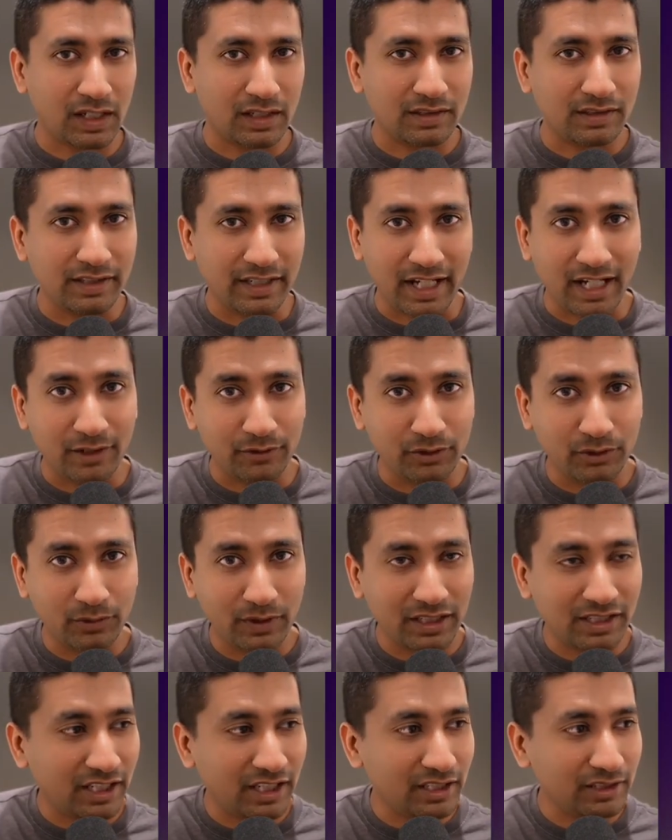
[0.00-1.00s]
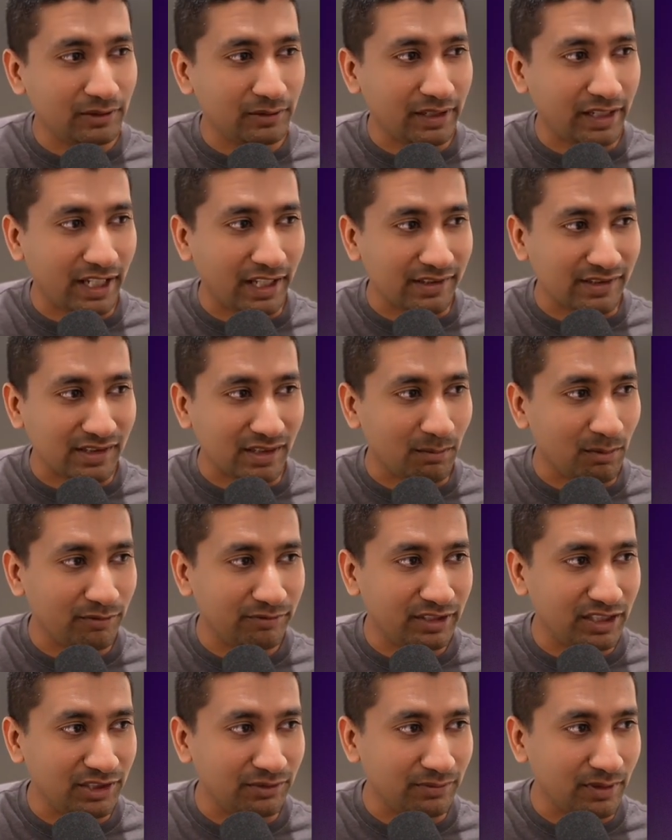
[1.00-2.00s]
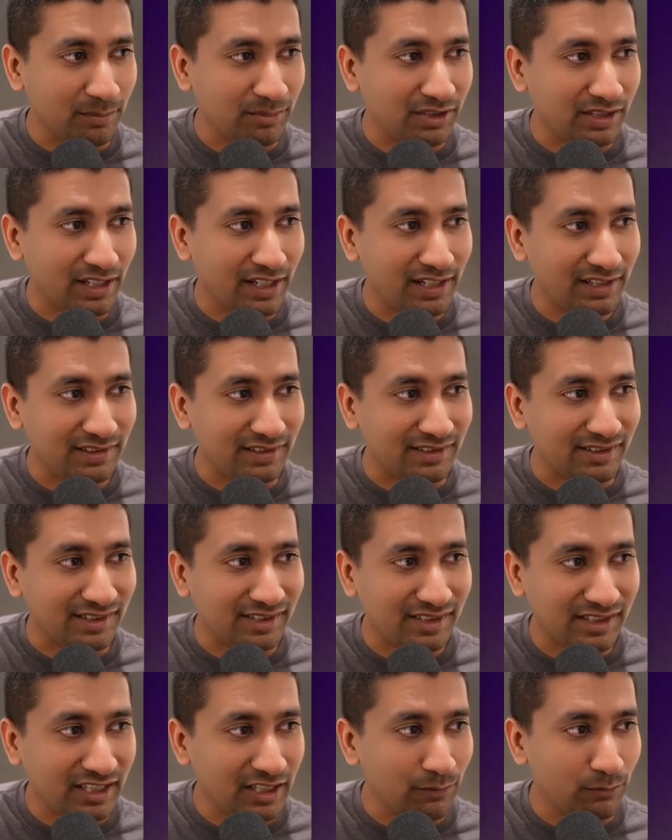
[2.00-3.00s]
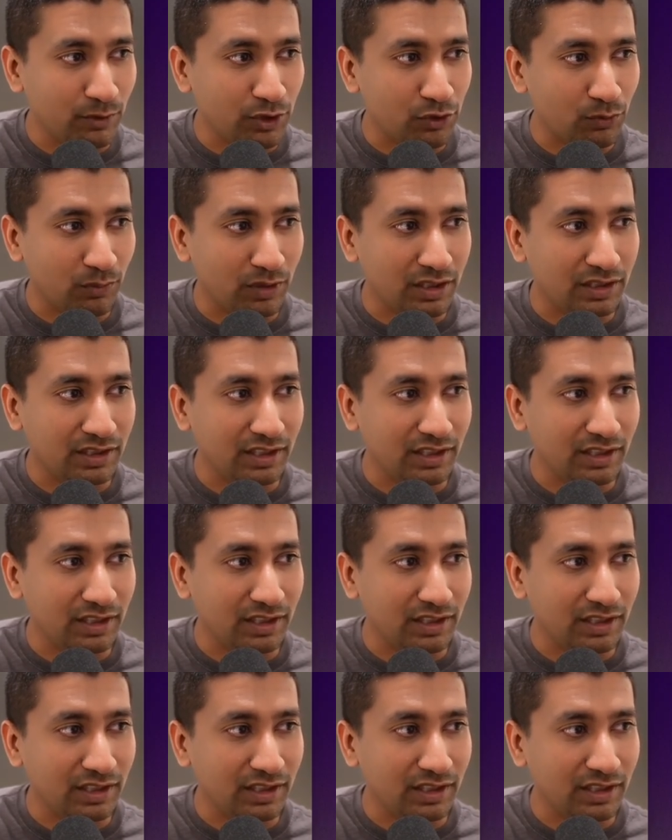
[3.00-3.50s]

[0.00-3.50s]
Now you can take a look at some of these websites and see which one